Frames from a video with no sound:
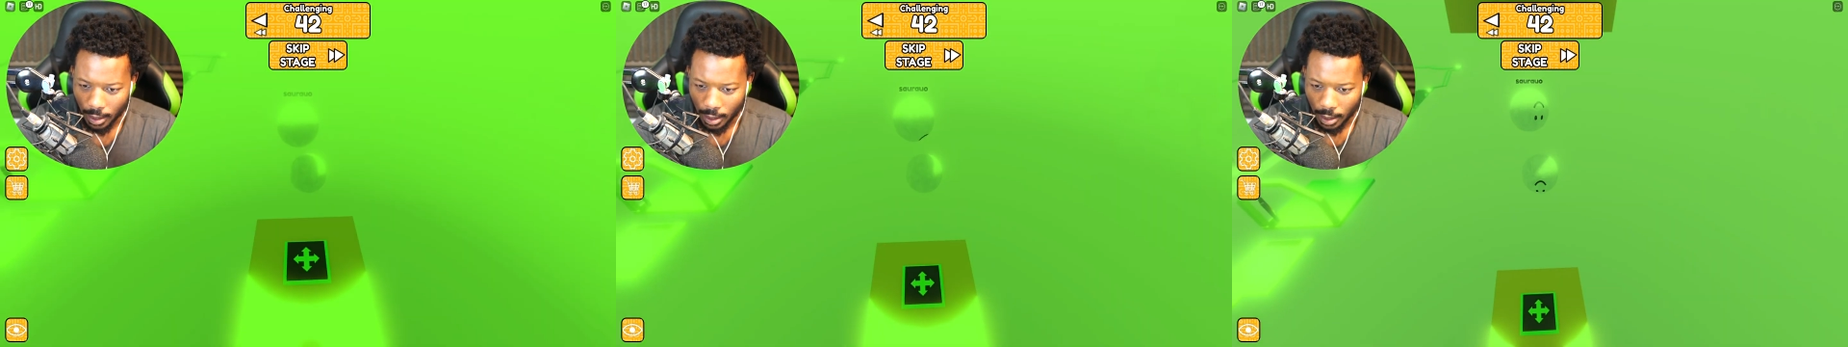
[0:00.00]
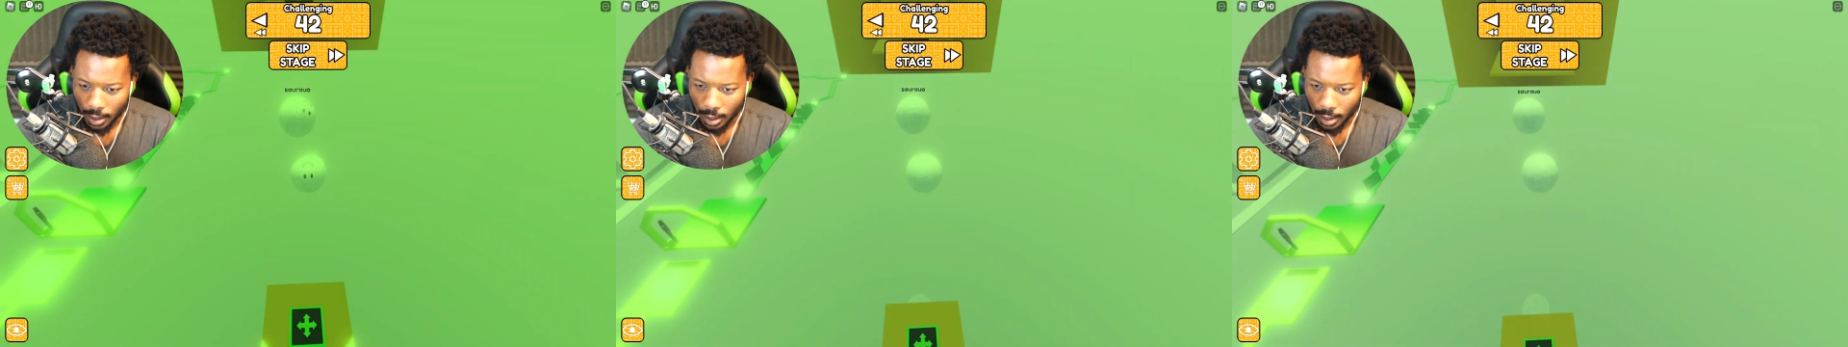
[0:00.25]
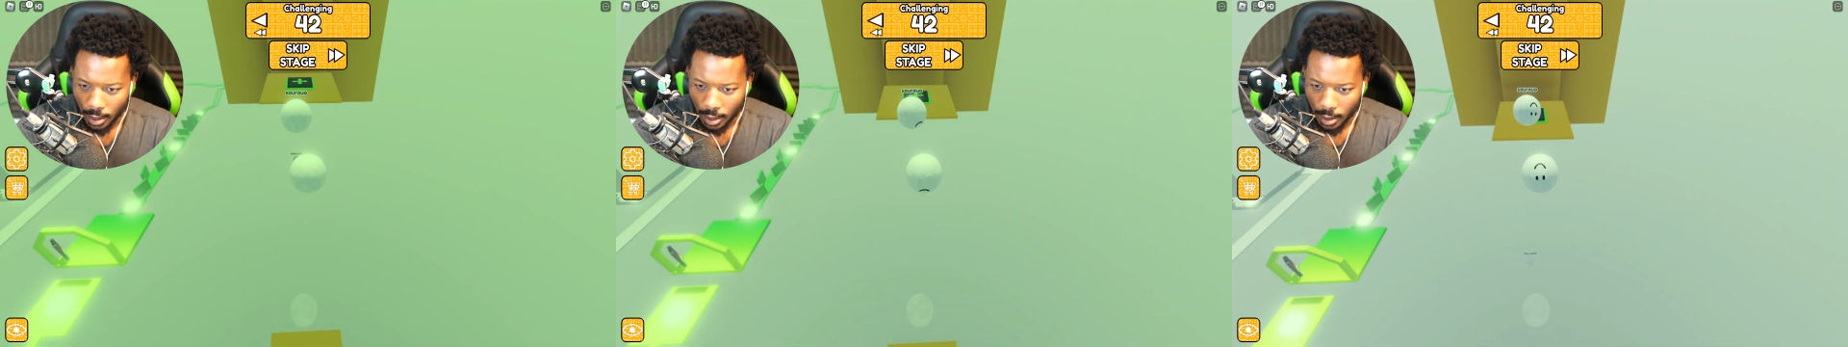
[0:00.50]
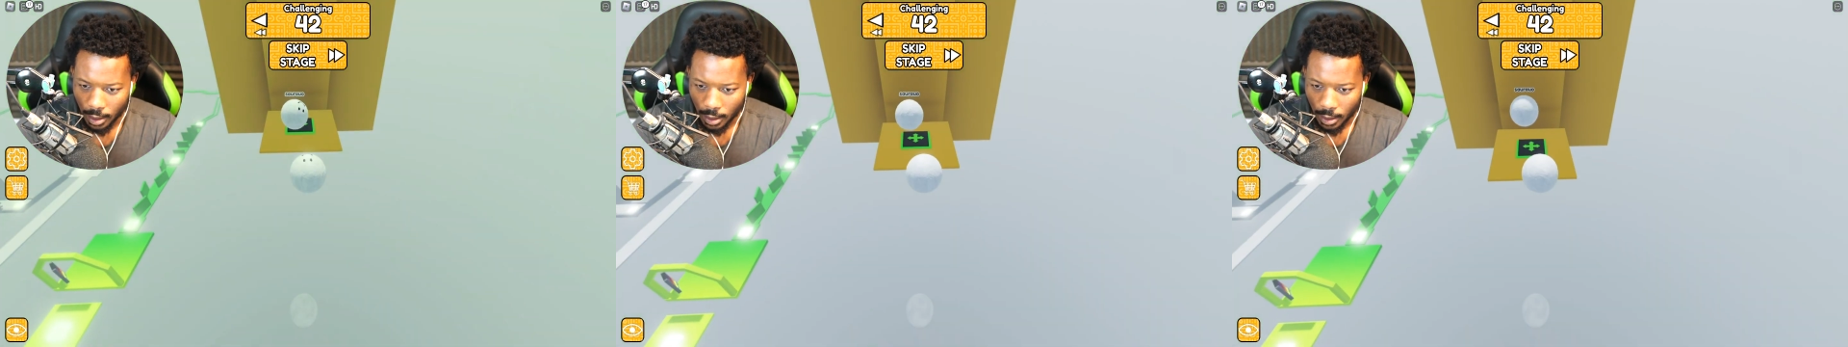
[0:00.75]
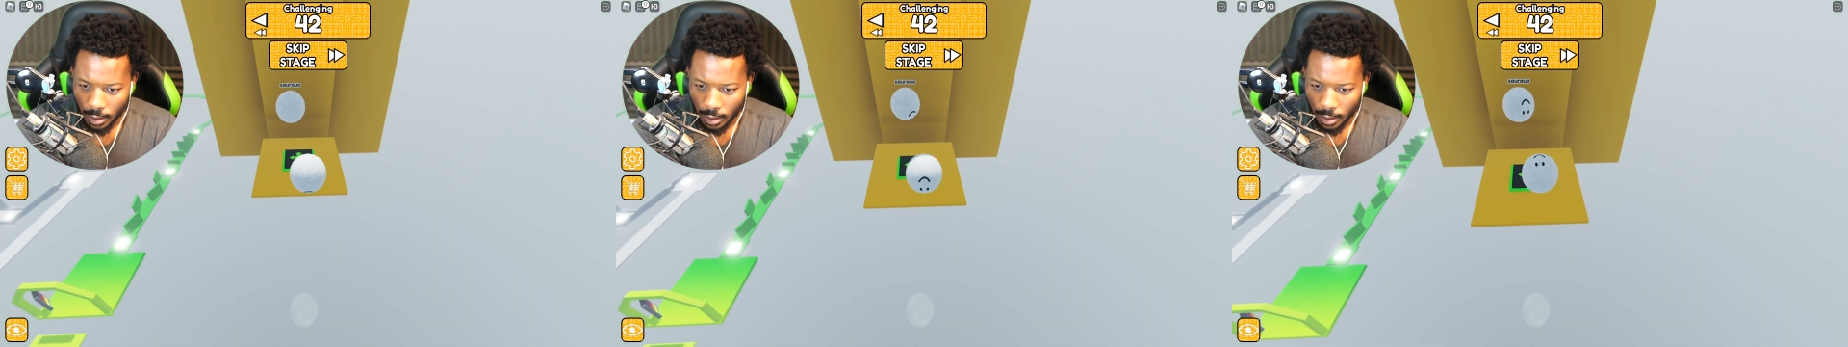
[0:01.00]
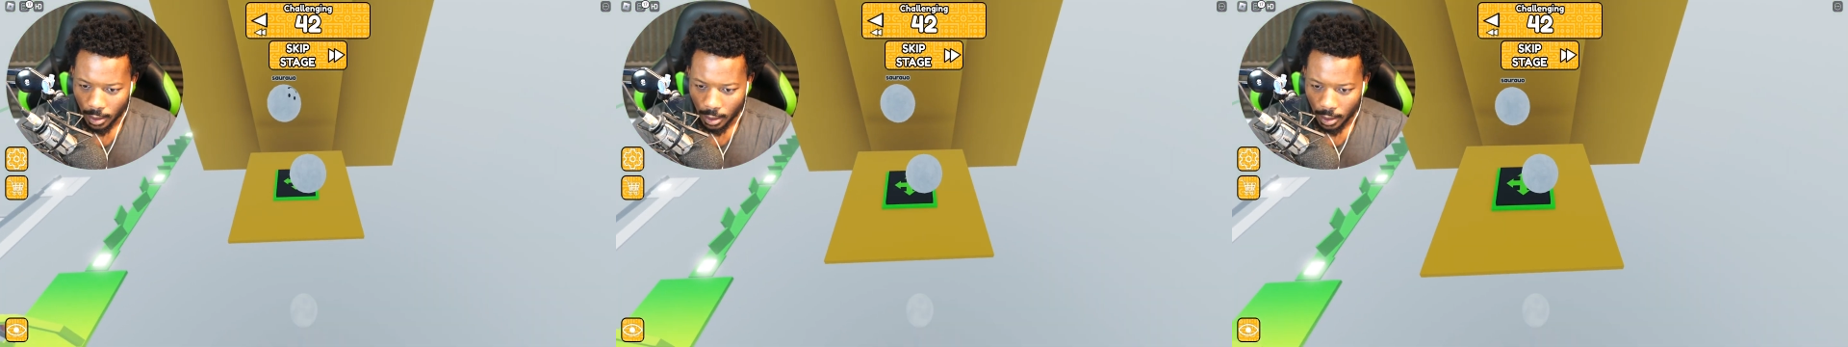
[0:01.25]

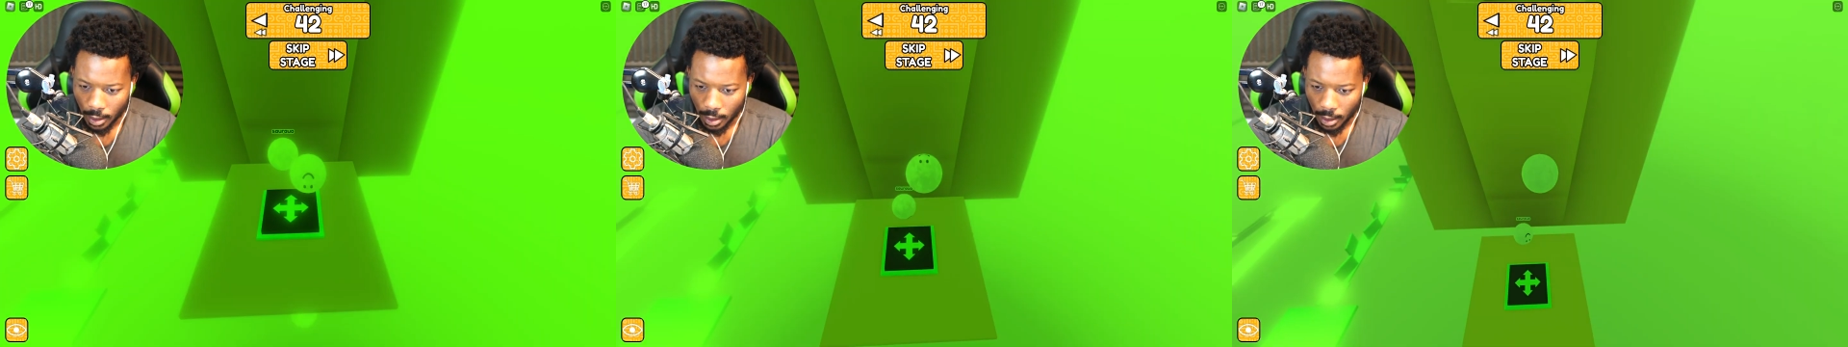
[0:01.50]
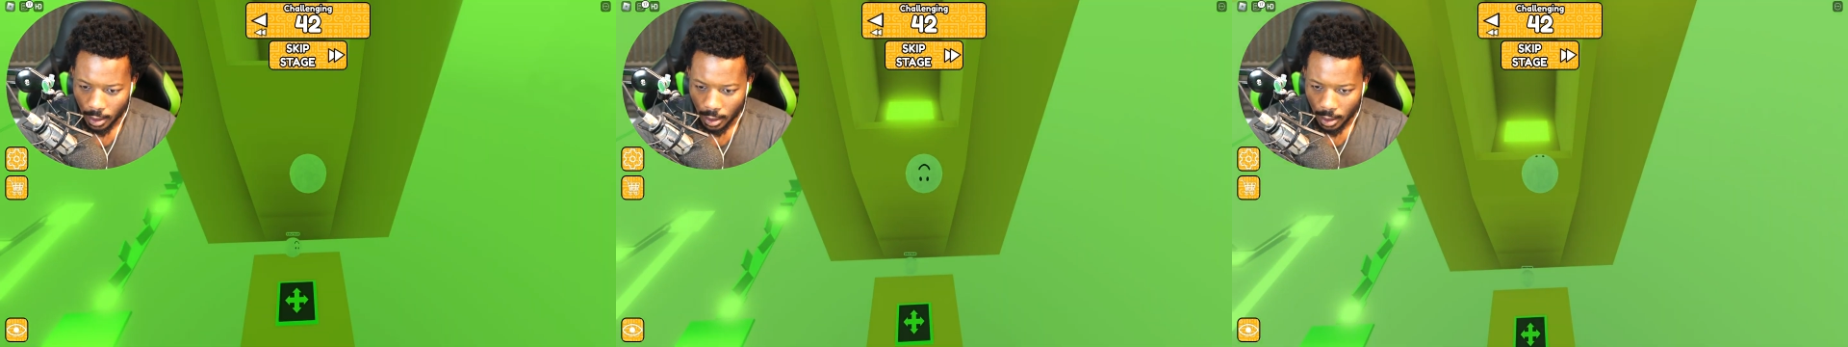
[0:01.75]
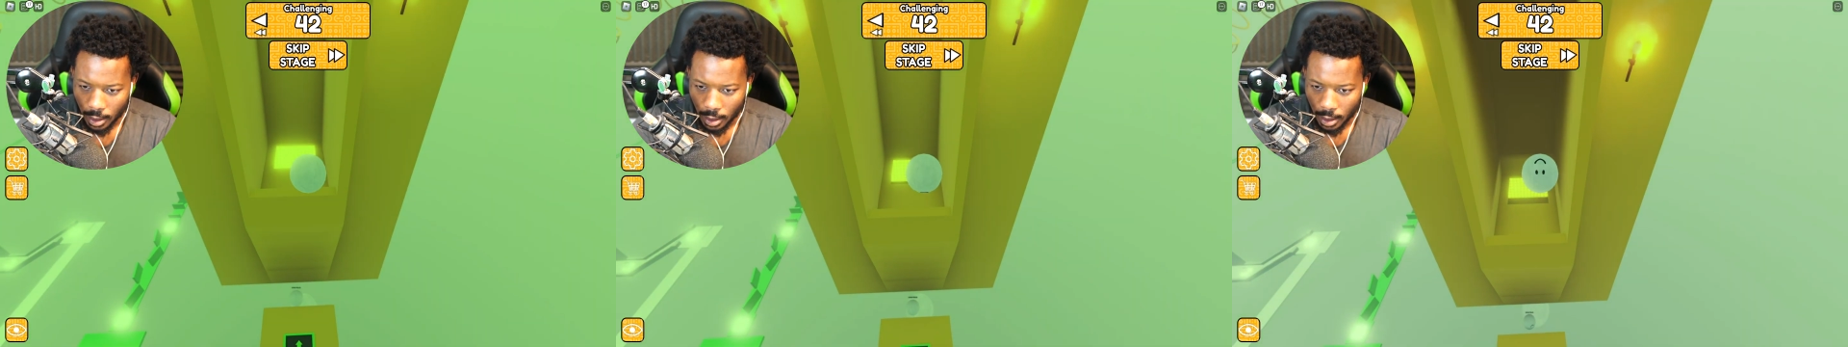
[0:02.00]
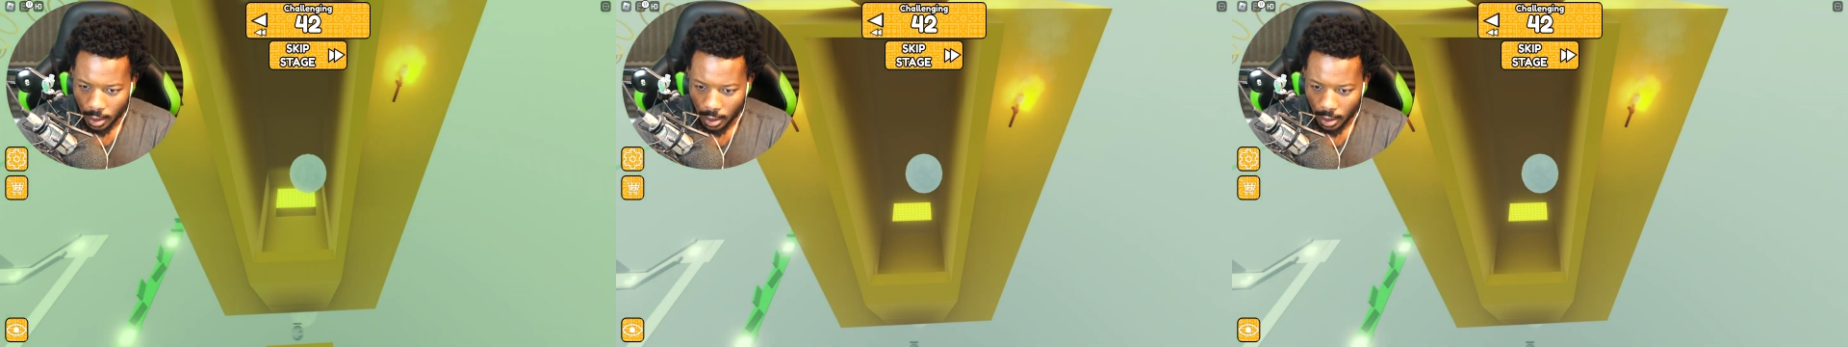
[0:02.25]
No one is speaking in this clip.